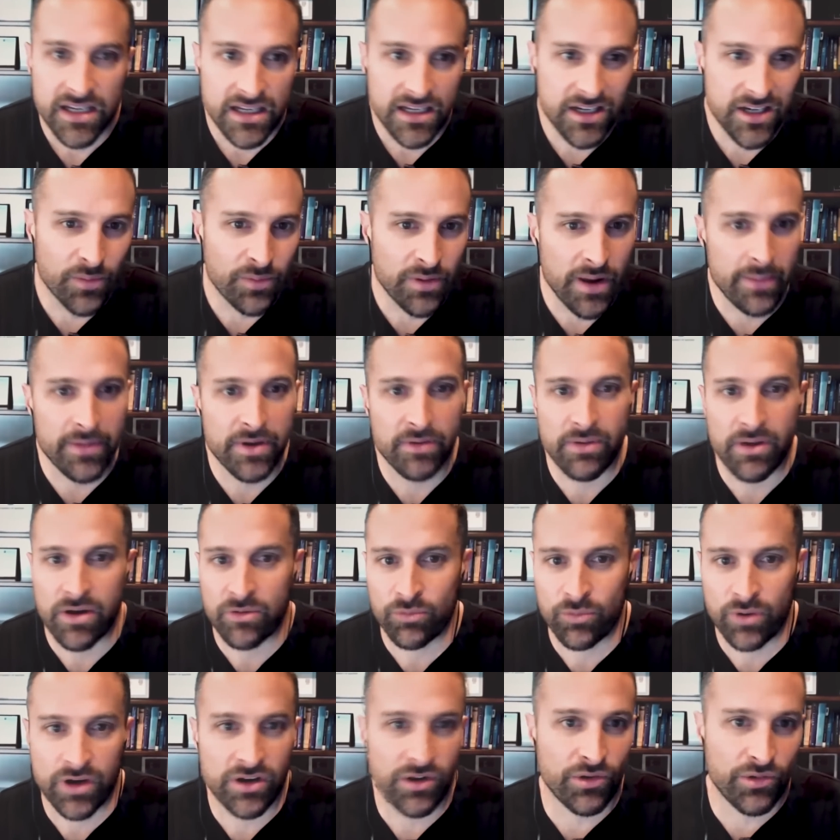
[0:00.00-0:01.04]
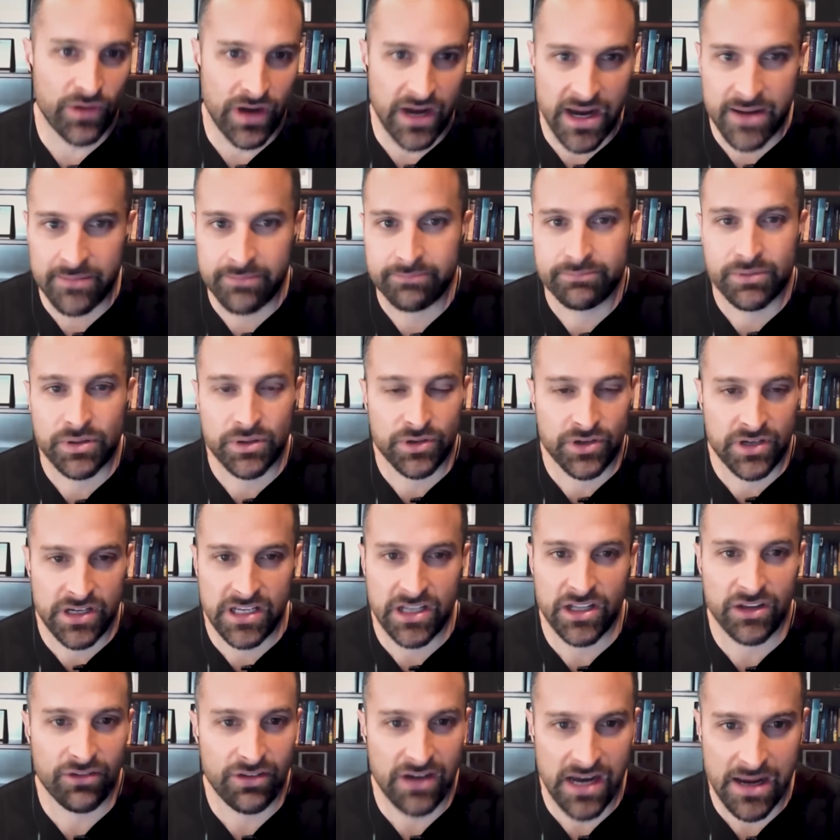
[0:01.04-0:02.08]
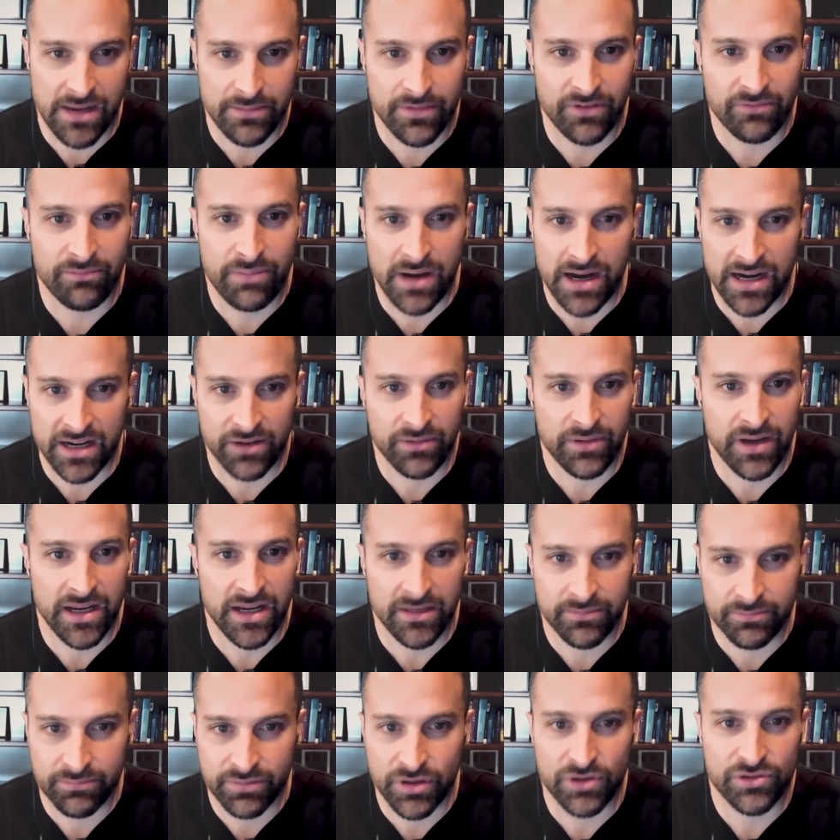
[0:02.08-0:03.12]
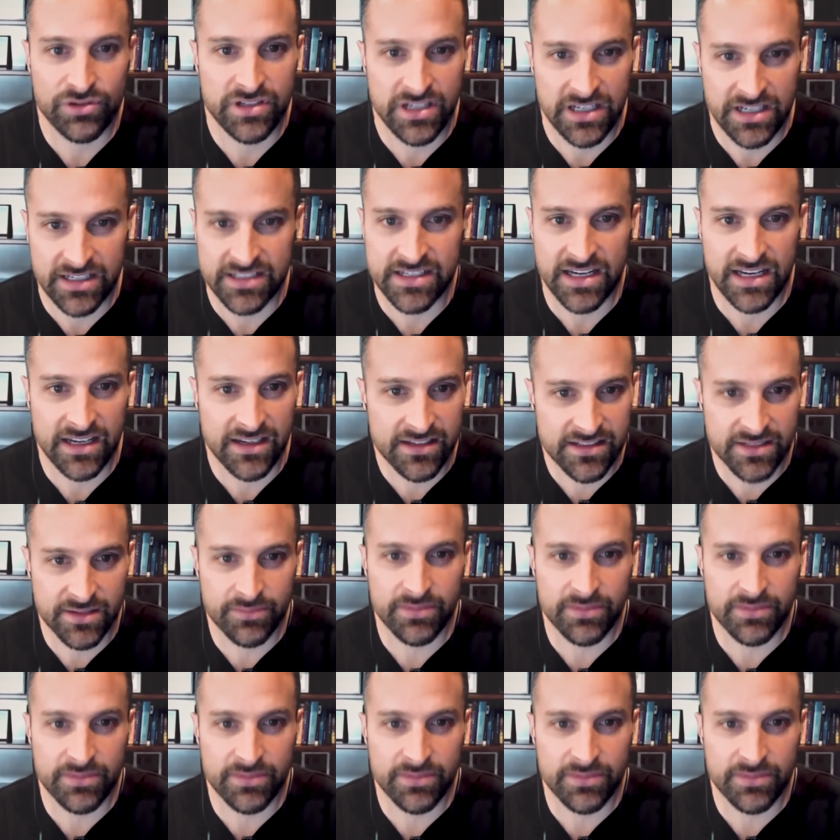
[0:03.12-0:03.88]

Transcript: You know, probably around one gram per kilogram of body weight protein intake,